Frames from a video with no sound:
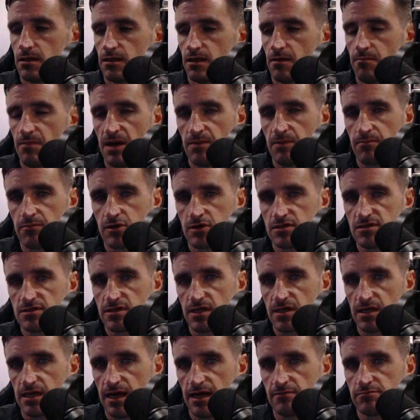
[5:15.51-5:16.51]
The members
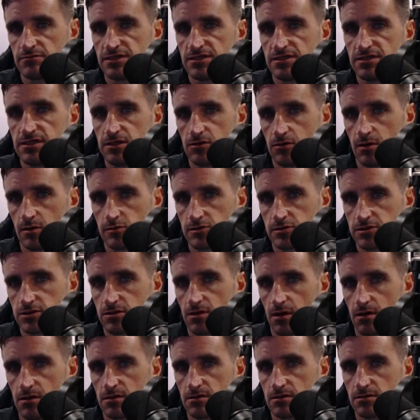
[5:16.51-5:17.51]
that have 0
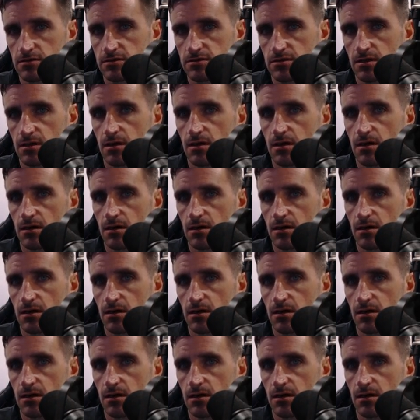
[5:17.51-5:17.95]
stars